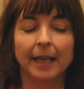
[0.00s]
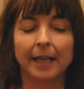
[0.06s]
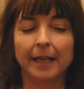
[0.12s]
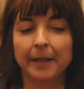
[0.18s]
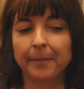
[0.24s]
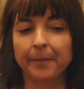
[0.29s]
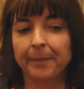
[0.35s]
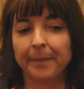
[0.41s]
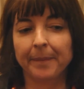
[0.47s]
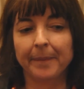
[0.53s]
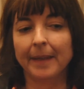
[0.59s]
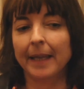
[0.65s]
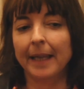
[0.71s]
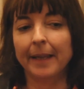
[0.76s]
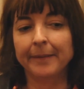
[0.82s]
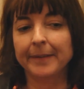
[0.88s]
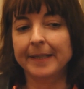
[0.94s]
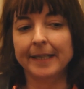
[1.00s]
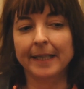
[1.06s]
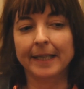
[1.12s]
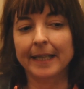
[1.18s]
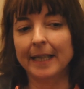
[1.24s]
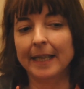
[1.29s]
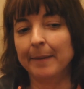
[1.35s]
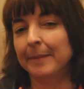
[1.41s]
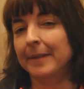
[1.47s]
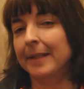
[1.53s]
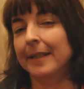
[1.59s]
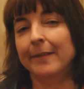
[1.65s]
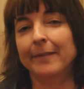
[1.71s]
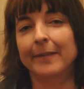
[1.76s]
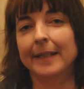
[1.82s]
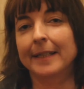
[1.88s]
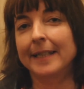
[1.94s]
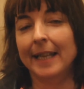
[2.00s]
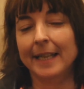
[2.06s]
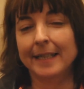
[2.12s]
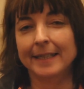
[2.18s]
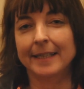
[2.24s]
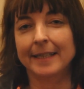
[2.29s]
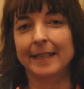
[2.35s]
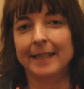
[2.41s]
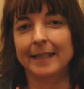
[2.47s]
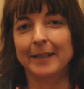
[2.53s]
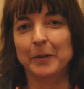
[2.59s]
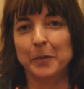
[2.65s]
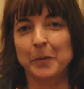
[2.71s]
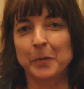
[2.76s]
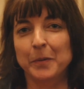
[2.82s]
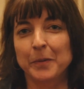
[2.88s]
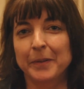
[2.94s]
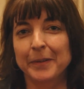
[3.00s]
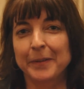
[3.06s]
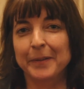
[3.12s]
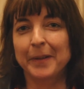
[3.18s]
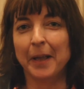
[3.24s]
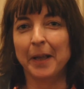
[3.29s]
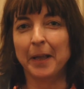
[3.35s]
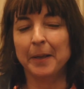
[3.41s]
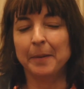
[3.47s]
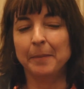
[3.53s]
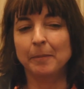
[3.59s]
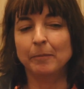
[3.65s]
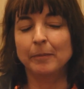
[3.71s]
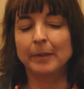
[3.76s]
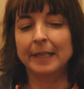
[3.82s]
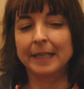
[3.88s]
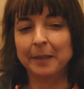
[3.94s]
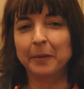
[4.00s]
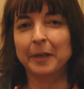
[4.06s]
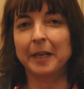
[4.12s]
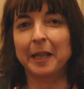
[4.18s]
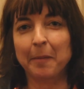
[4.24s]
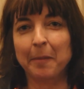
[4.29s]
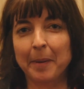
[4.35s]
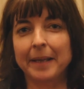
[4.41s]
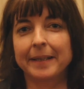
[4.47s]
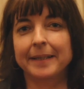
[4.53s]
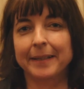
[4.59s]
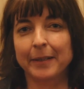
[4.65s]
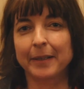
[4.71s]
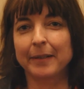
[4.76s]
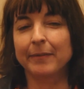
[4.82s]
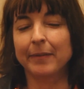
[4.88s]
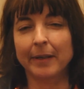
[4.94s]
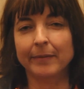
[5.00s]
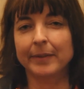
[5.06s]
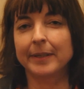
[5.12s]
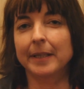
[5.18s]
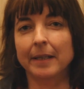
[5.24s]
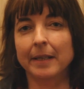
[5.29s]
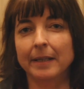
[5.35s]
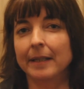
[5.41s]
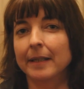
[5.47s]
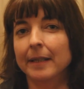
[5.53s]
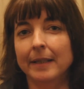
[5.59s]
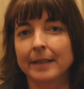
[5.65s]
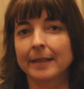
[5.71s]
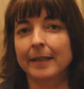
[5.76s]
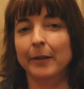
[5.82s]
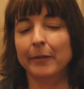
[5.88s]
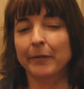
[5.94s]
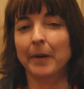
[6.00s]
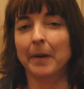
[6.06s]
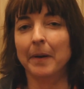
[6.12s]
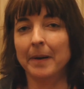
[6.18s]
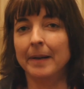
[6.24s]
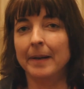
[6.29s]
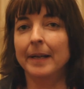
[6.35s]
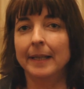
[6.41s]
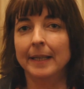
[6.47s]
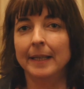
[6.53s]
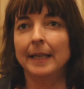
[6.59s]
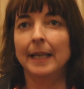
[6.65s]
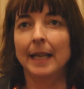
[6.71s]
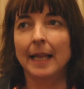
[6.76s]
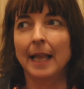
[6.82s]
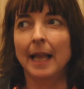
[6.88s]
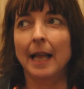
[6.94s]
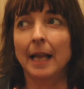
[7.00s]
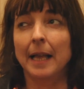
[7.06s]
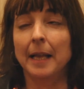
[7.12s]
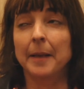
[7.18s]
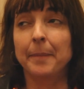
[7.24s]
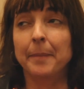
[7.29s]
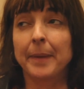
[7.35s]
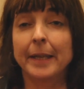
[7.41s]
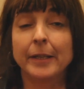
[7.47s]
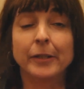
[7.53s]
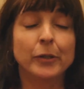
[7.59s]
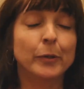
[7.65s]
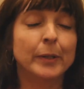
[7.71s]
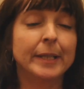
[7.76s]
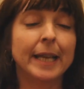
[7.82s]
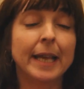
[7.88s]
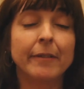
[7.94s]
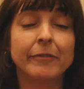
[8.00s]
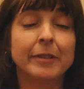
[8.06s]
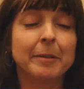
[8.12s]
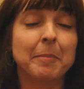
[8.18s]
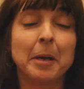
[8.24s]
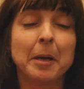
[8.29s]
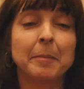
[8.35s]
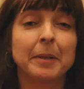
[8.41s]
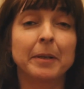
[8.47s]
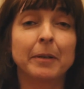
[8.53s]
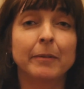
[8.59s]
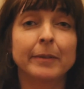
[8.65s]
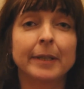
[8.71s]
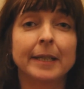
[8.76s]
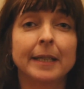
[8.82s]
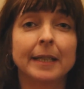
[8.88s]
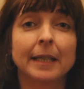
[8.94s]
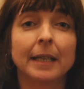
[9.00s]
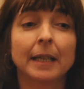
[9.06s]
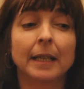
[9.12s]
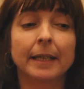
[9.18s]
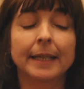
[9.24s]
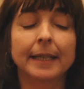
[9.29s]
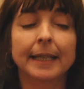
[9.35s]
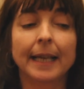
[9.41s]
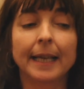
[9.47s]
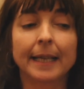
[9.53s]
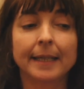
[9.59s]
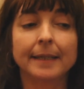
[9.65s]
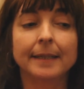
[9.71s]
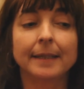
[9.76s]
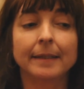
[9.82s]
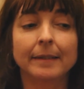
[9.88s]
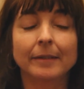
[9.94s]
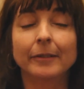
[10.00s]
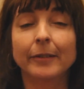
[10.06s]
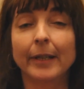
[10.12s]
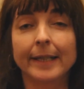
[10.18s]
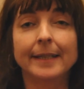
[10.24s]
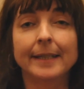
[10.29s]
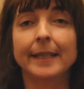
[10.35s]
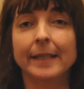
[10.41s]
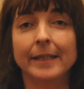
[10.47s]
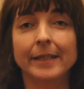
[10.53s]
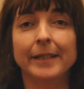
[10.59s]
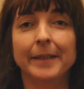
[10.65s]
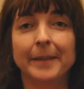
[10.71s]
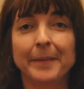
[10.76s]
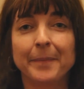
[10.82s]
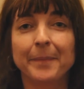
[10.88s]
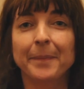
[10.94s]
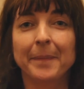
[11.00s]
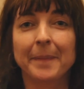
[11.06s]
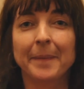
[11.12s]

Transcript: I have to say, absolutely fantastic course. Really one of the best I've ever done so far. Enjoyed every moment of it. I think Anna's a great teacher.